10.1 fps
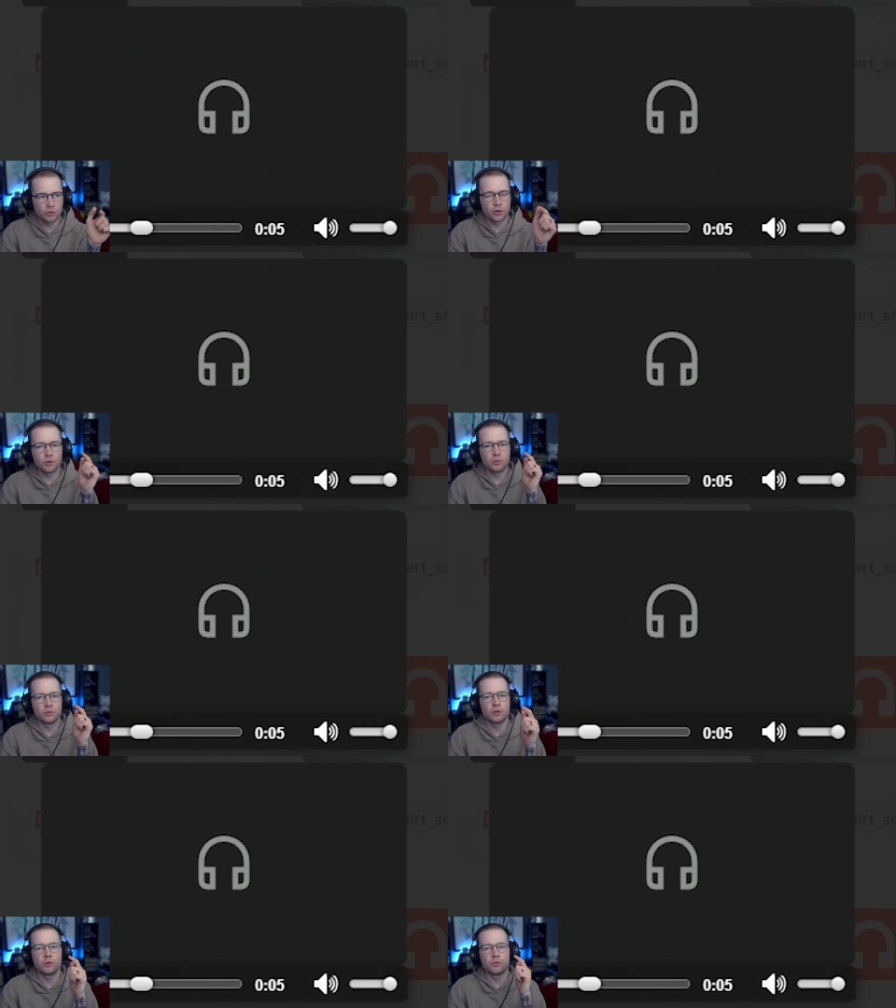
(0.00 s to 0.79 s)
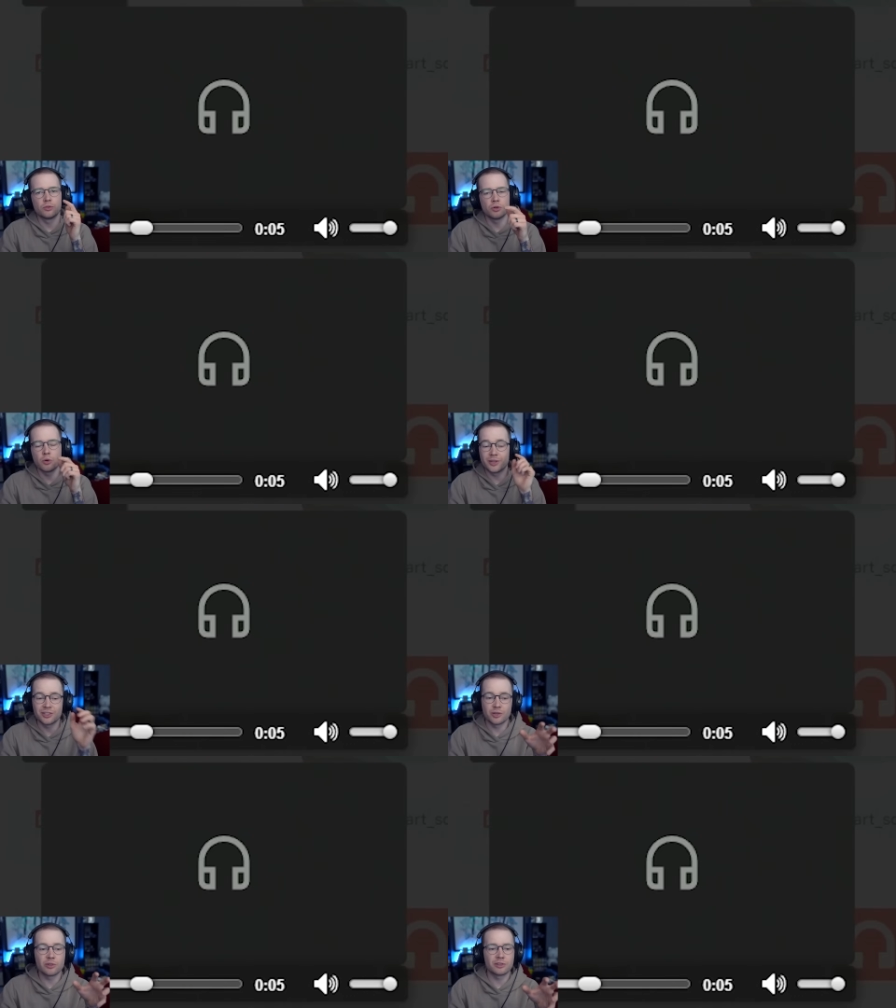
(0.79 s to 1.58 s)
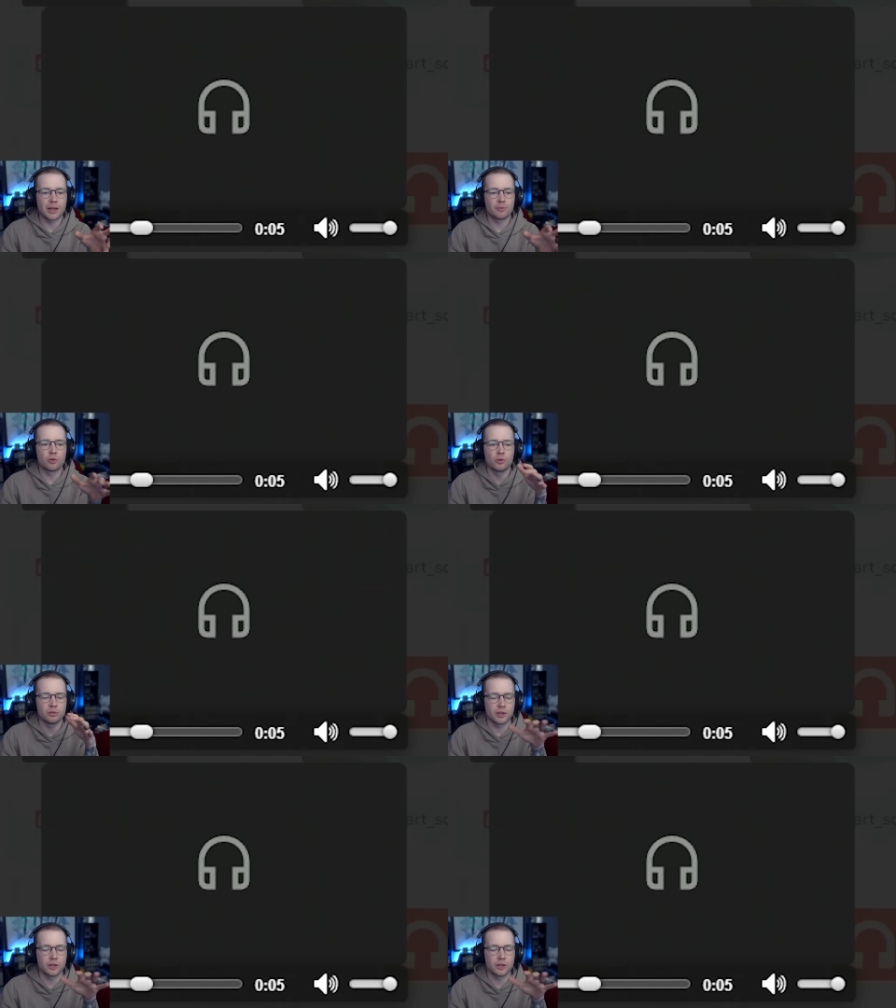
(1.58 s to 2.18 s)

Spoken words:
do, do, do, which is still the same chords.